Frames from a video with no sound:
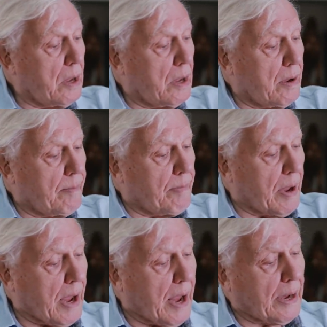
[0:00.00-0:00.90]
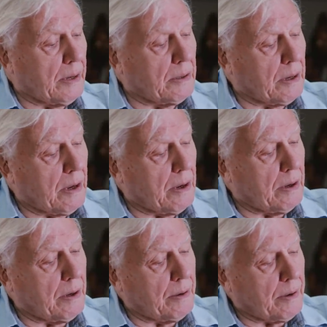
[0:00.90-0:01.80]
Um, and,
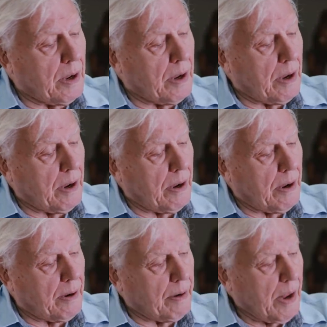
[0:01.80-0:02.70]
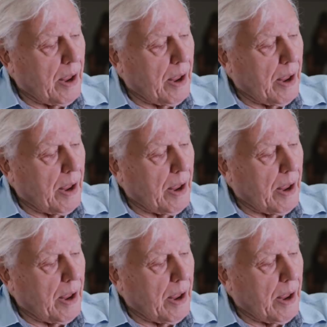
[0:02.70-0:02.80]
uh, uh,